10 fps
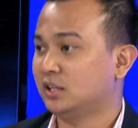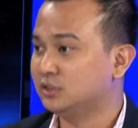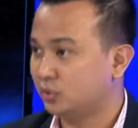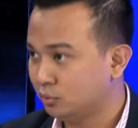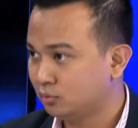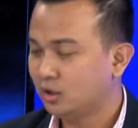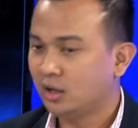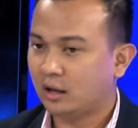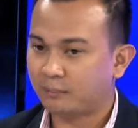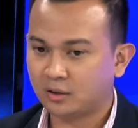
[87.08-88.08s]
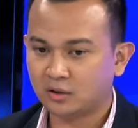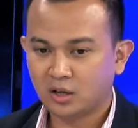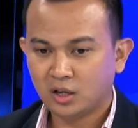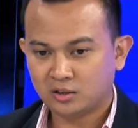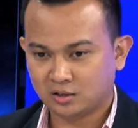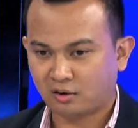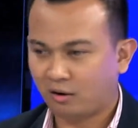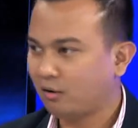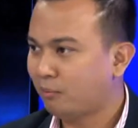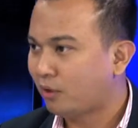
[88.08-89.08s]
new. I mean, the
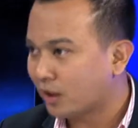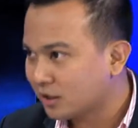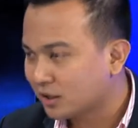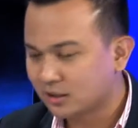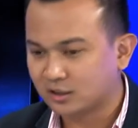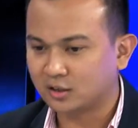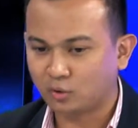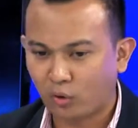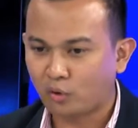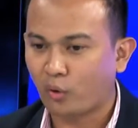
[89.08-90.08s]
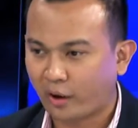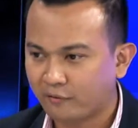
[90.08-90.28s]
conglomerate, the one who have—